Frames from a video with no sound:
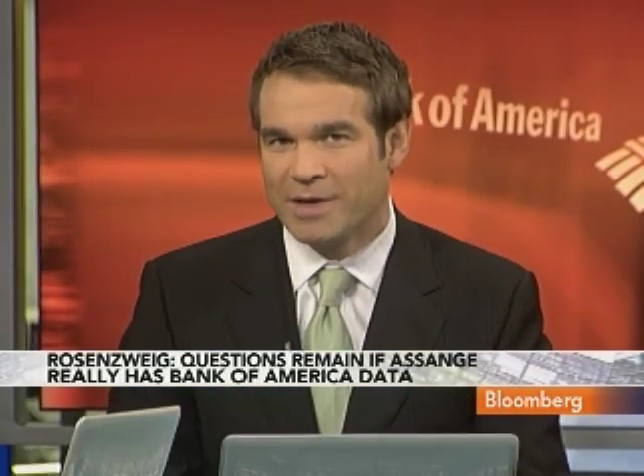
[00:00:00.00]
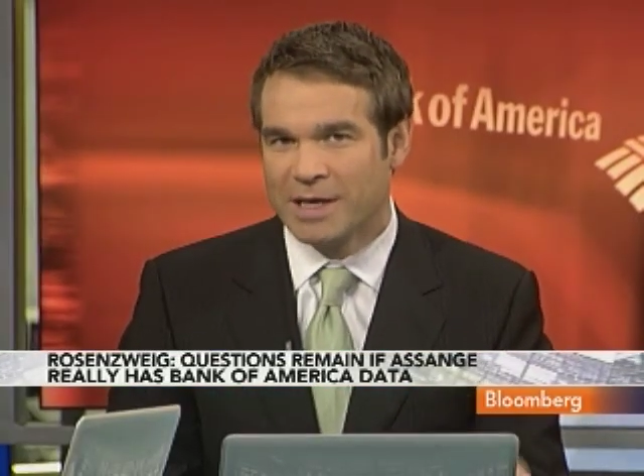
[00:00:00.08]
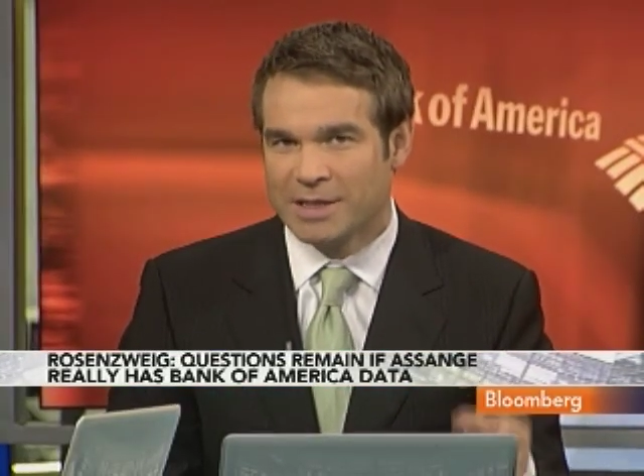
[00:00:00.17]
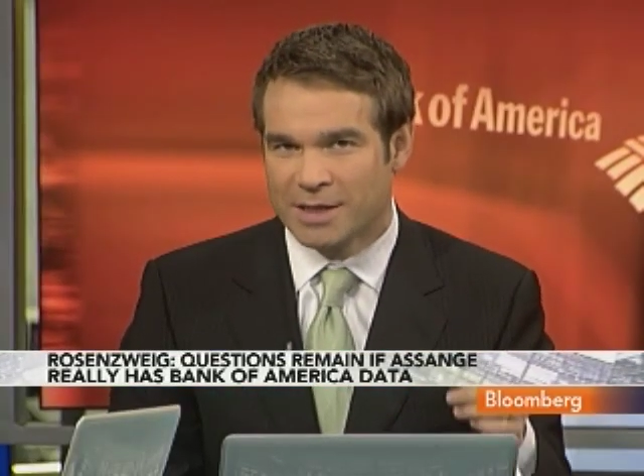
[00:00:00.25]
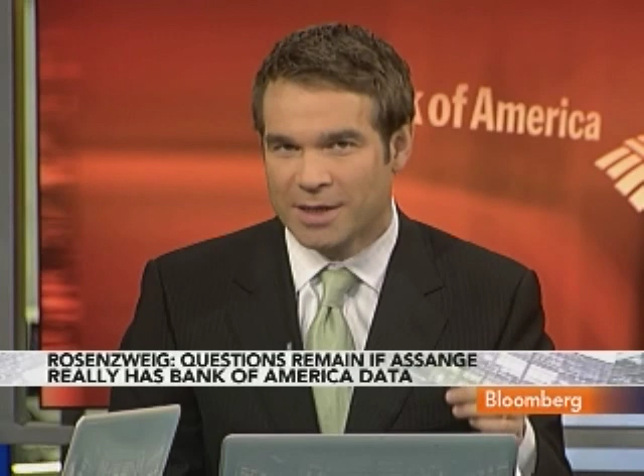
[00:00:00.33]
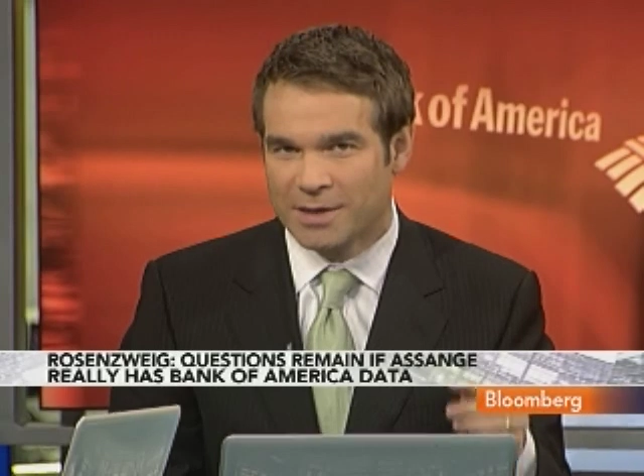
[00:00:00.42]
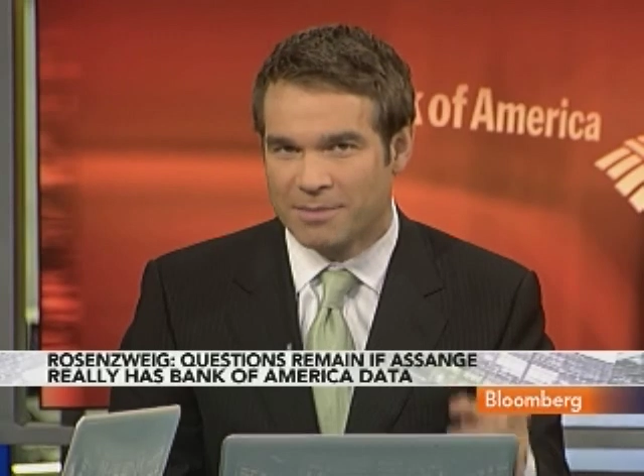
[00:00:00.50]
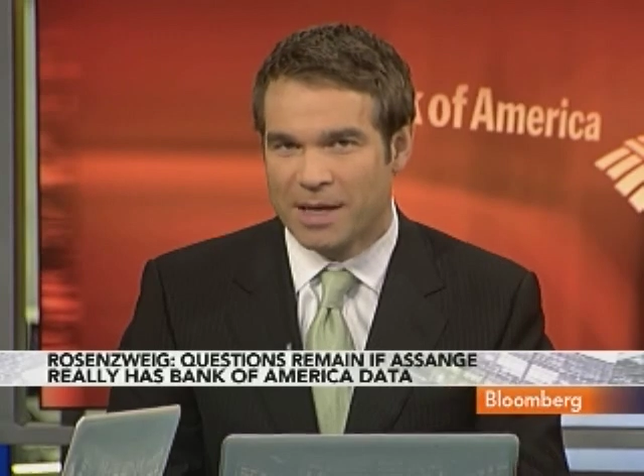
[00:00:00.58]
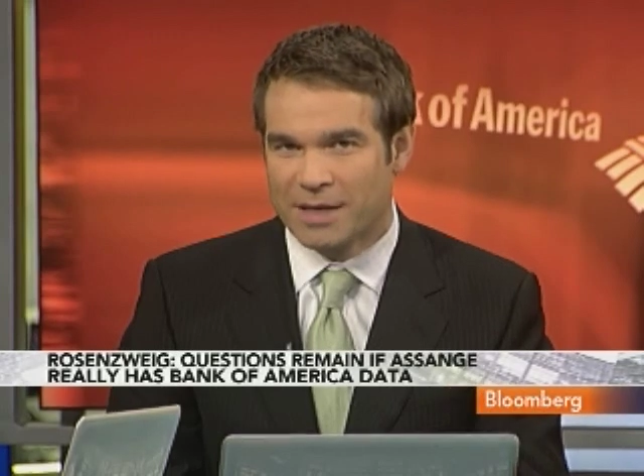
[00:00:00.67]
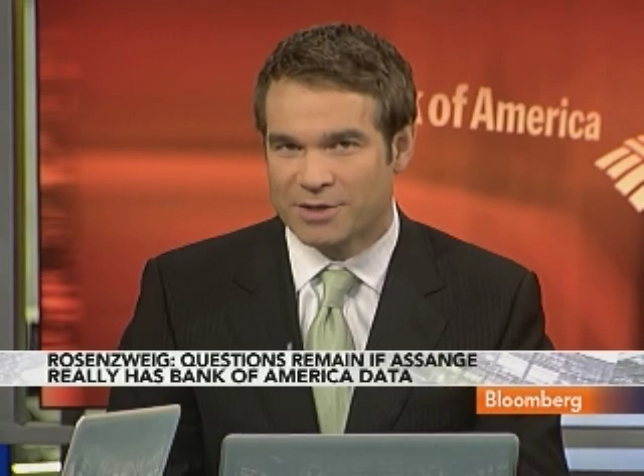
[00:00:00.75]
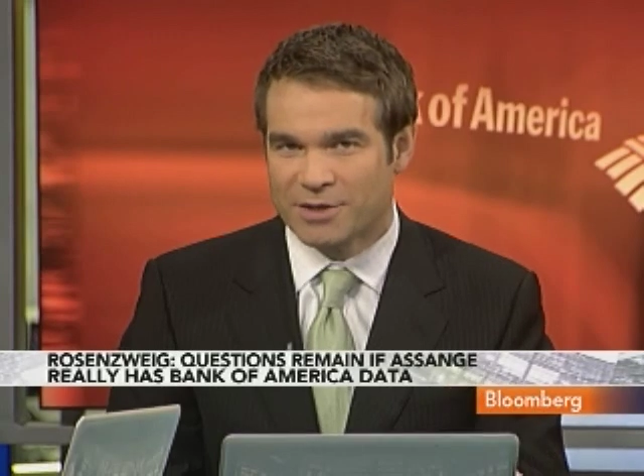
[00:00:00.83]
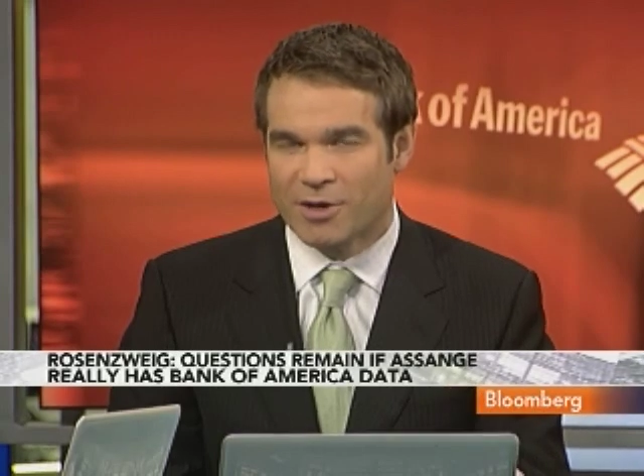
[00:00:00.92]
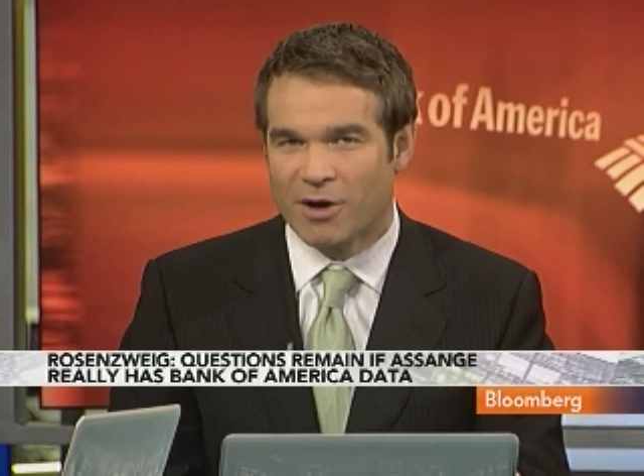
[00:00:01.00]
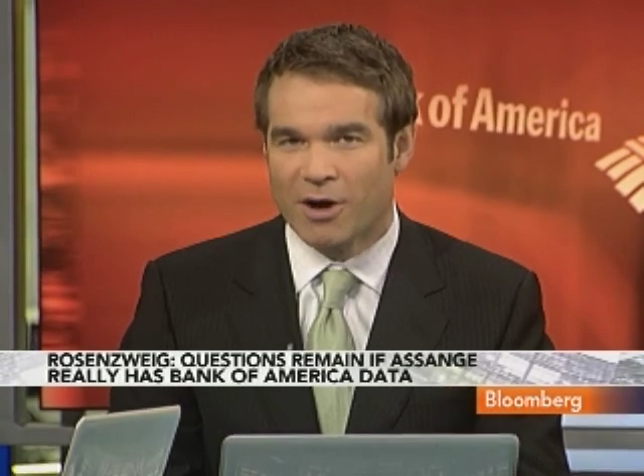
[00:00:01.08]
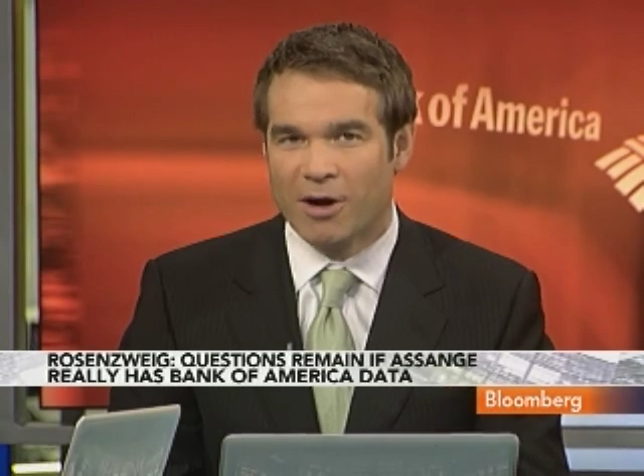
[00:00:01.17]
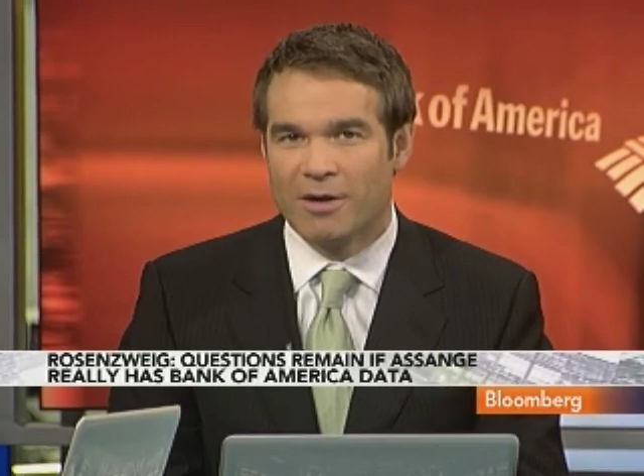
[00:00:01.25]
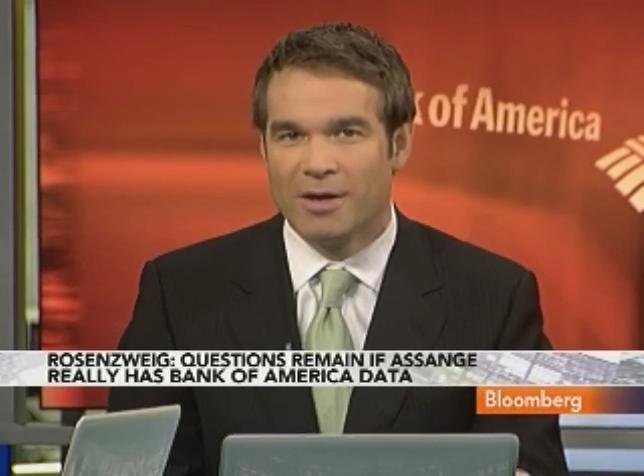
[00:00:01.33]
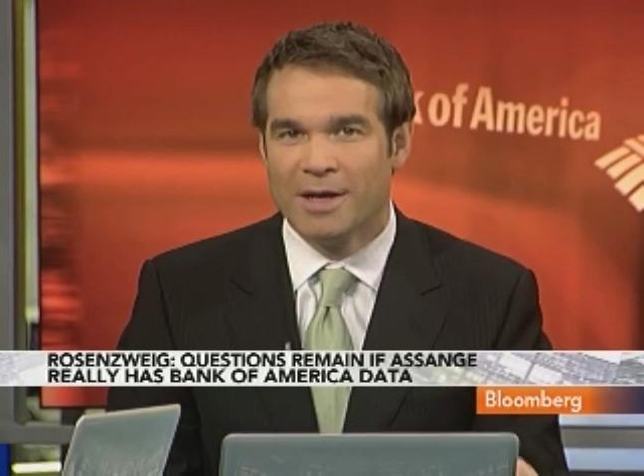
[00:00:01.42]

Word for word: Visa, MasterCard.